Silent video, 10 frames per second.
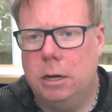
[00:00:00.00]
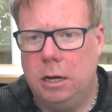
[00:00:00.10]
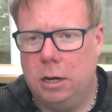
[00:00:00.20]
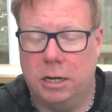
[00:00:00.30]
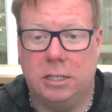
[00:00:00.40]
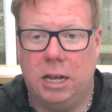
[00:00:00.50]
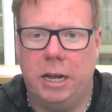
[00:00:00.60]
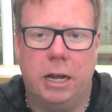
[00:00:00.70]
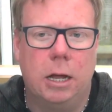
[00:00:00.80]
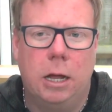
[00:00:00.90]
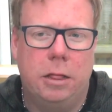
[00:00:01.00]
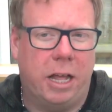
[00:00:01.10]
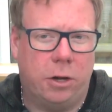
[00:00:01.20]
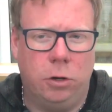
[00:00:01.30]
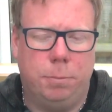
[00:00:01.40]
And like I say,
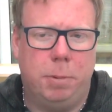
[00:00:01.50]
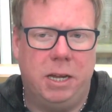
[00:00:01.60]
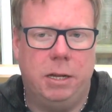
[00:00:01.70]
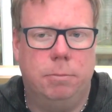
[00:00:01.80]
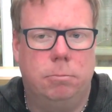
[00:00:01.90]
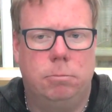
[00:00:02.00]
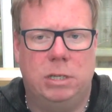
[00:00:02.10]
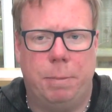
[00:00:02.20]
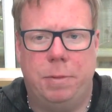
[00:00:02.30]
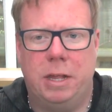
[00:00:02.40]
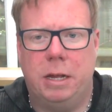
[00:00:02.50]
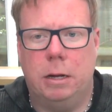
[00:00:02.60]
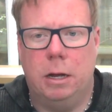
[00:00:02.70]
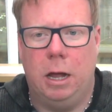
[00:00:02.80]
that could be something.